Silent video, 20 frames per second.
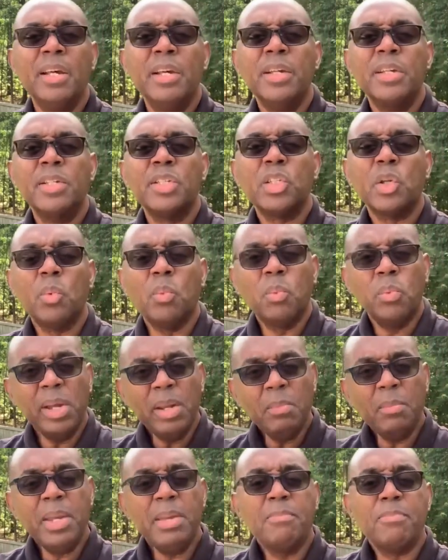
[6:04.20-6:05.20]
So
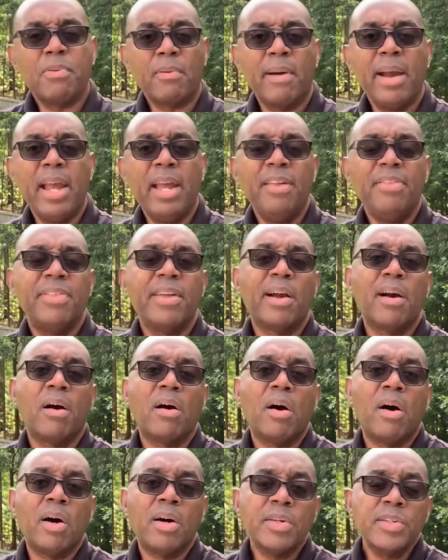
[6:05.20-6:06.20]
when we pray, there
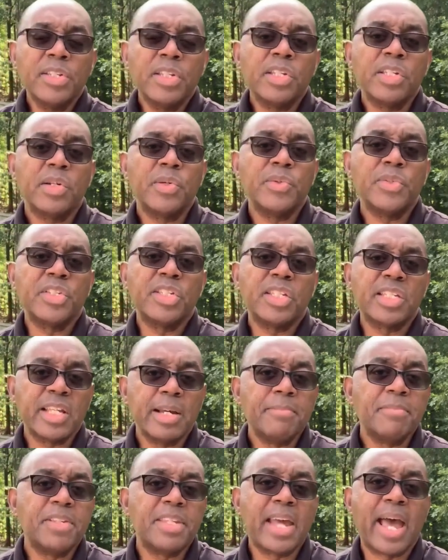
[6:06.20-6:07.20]
are also
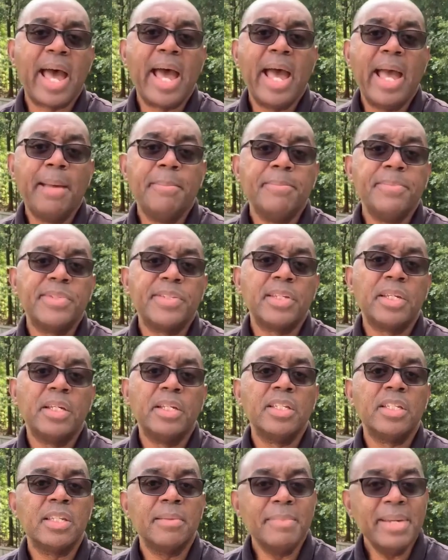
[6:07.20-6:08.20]
sometimes
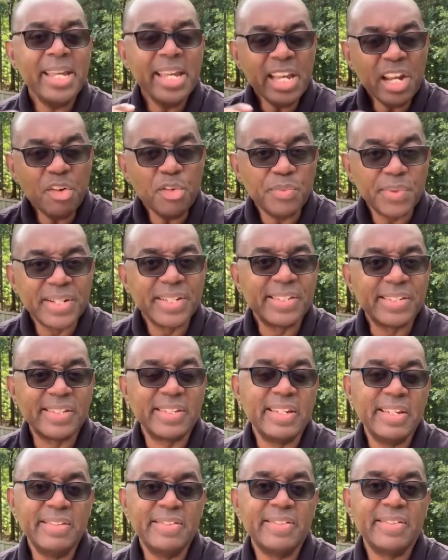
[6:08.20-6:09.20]
some
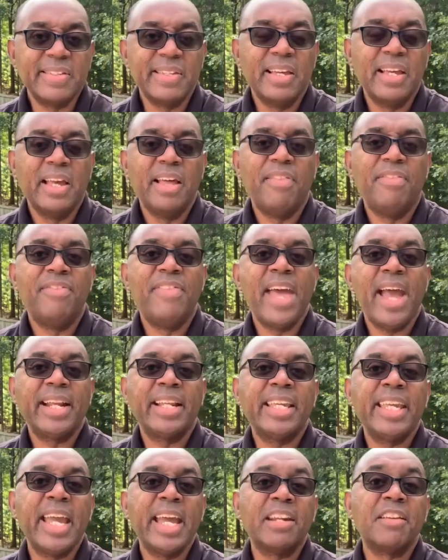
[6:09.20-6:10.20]
hindrances that
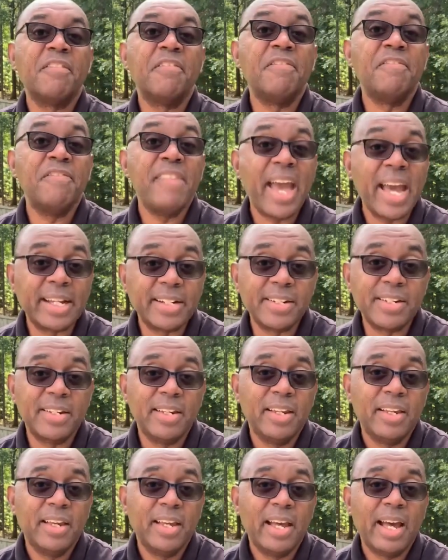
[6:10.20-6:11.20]
can affect
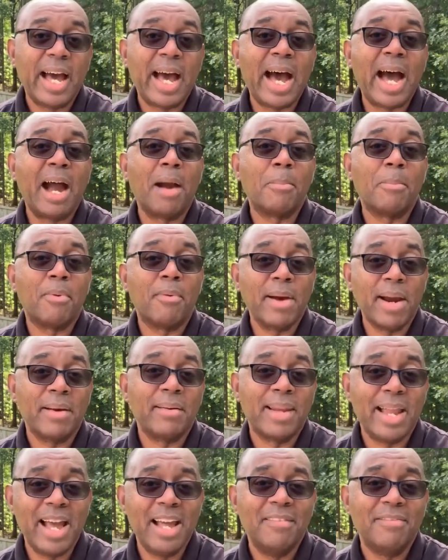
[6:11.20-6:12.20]
our prayer
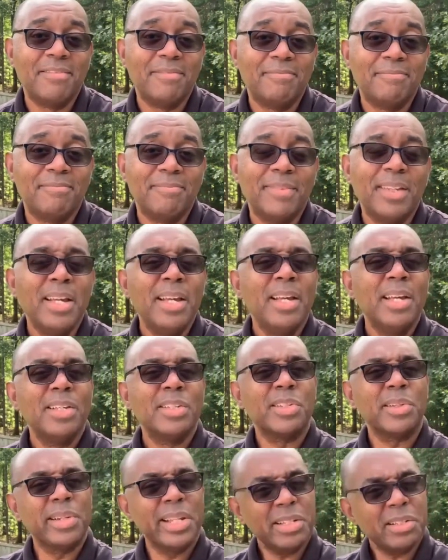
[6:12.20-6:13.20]
life.
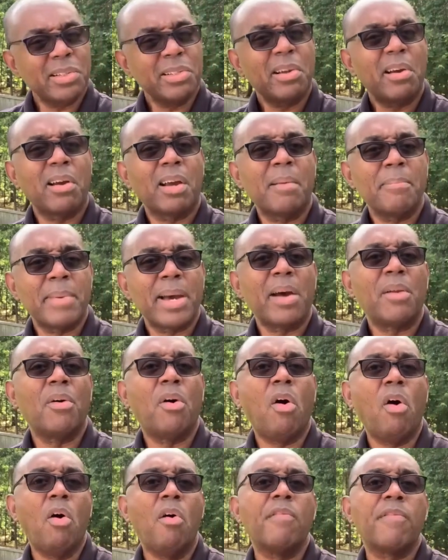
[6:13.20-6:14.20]
So let's talk about
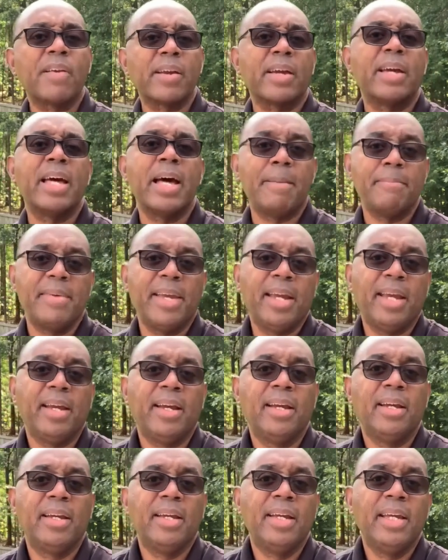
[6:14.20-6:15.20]
overcoming
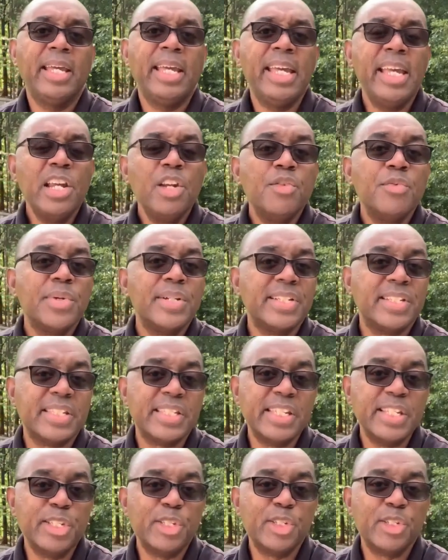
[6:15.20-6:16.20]

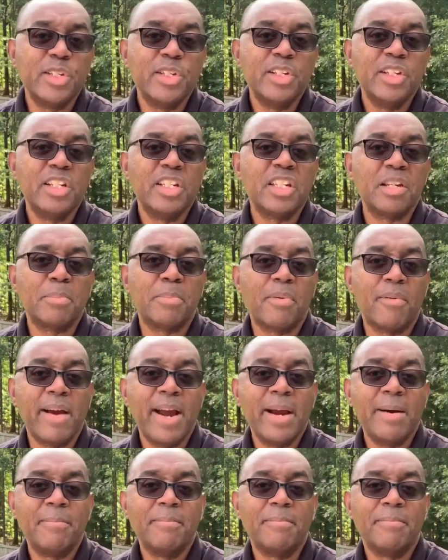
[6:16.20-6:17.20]
hindrances to prayer.